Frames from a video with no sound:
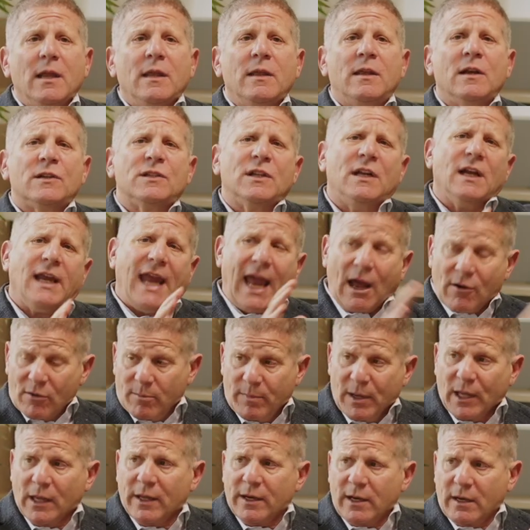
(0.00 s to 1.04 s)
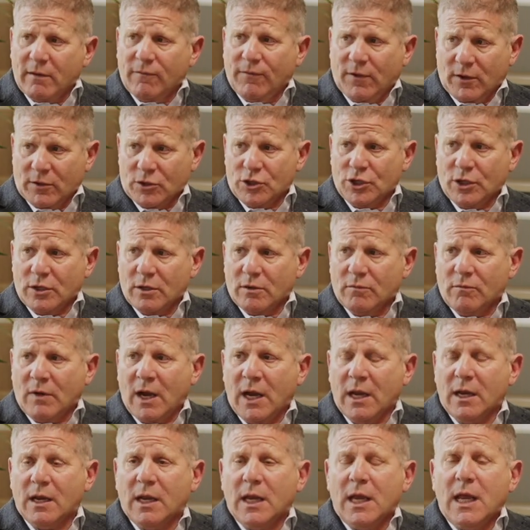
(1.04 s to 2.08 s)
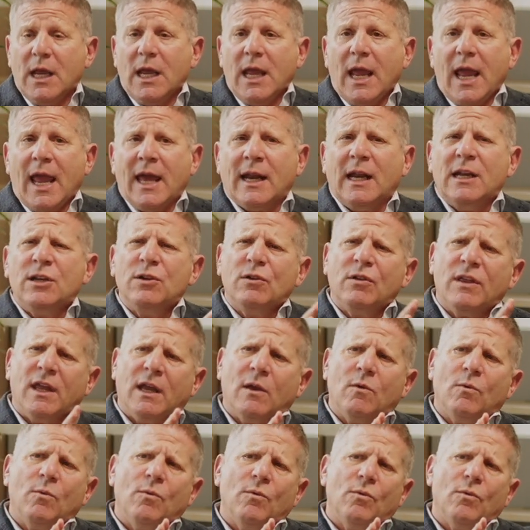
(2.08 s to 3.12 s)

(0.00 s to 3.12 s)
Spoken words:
There's an accountability function, right? And I do think